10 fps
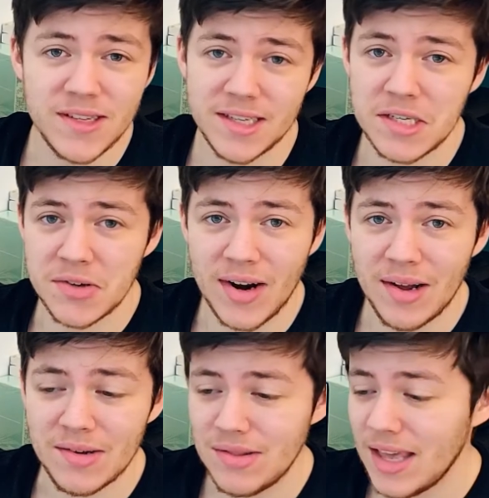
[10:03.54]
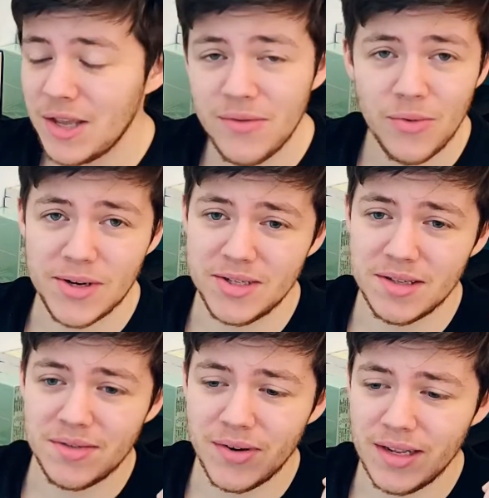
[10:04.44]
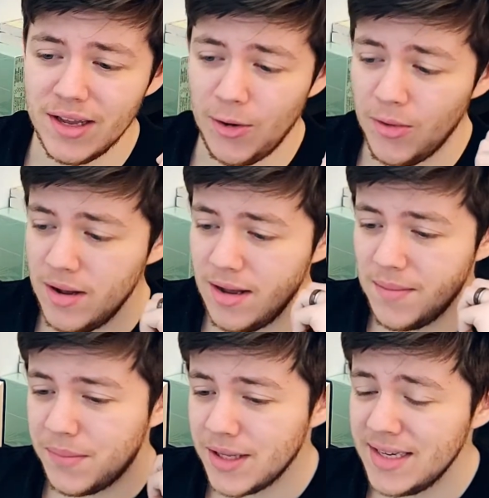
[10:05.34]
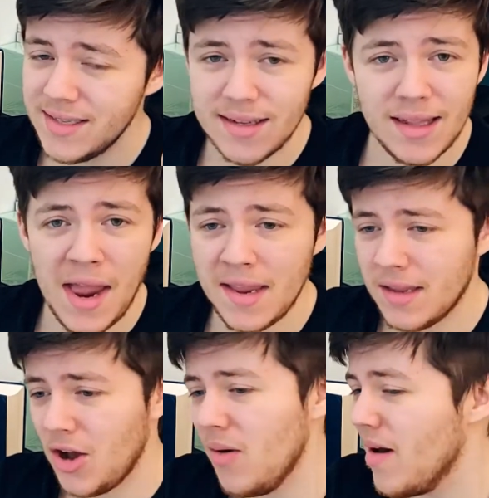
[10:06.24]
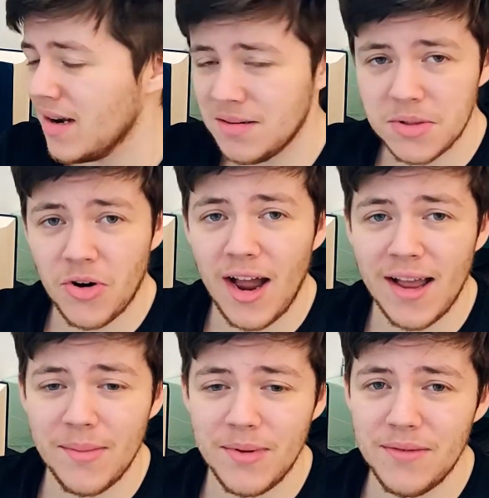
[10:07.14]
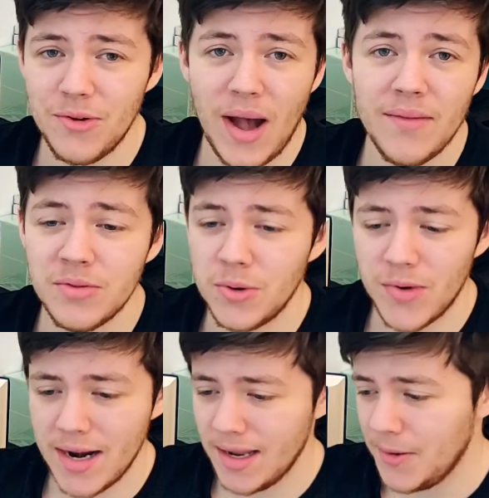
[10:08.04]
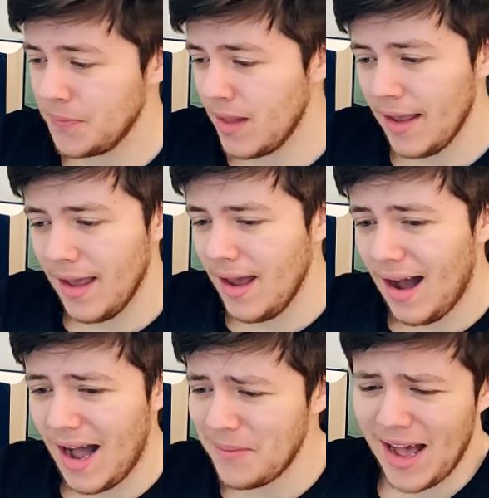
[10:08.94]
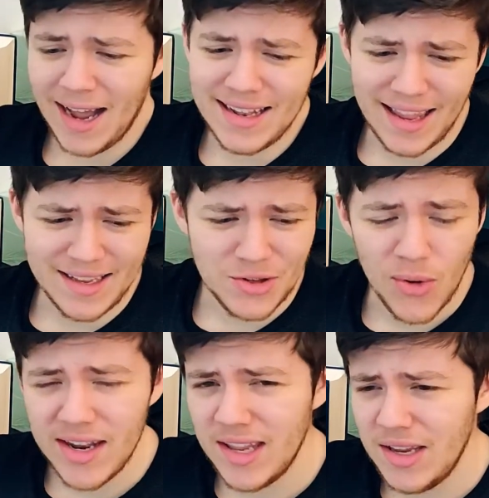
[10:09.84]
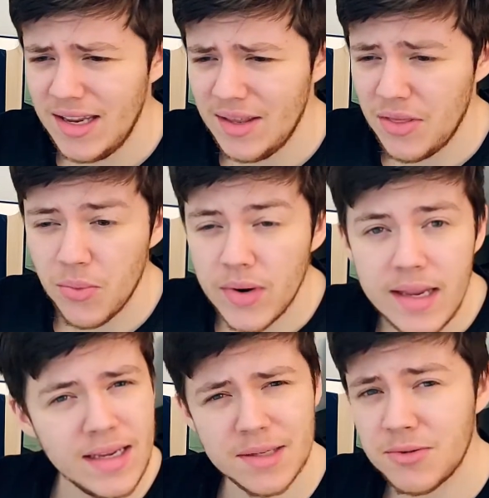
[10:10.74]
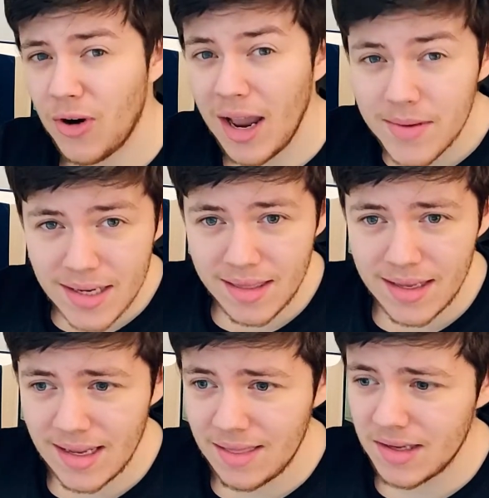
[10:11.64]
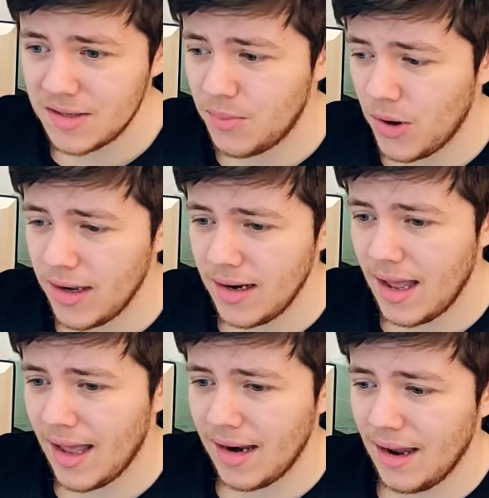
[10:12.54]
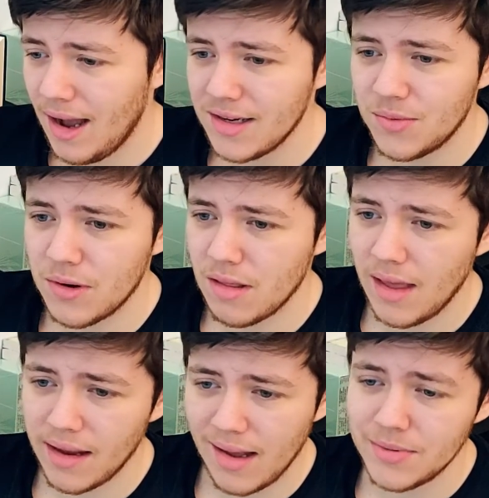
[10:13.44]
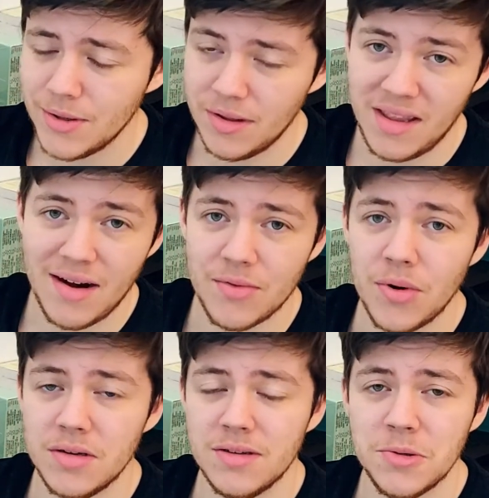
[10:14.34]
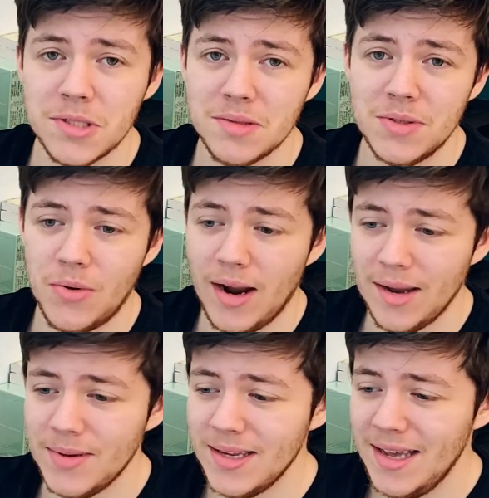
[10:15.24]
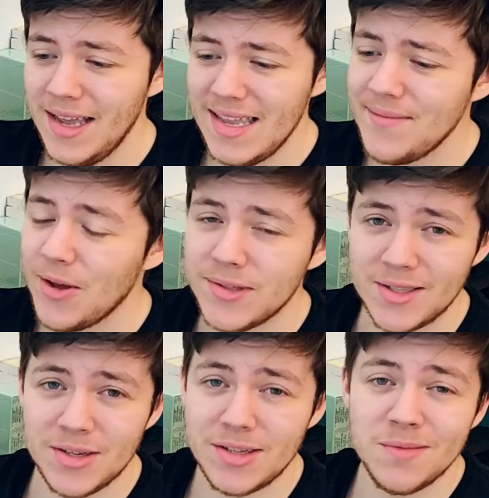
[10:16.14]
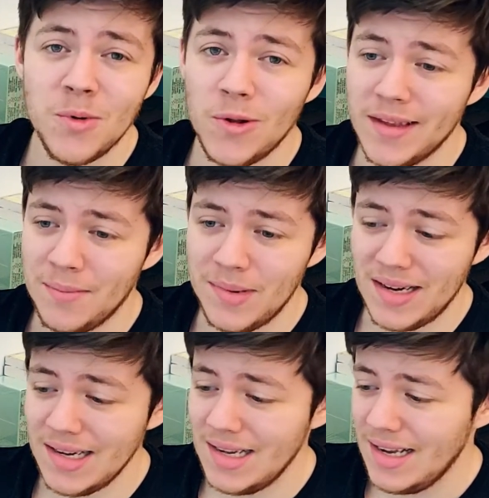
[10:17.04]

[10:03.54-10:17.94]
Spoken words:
sticking around. Thank you for watching this video. Please like, comment, and subscribe if you haven't already. I'm at like 23 subscribers, I think, at this point, and I just want to thank absolutely everyone who has subscribed, even though it's such a small number.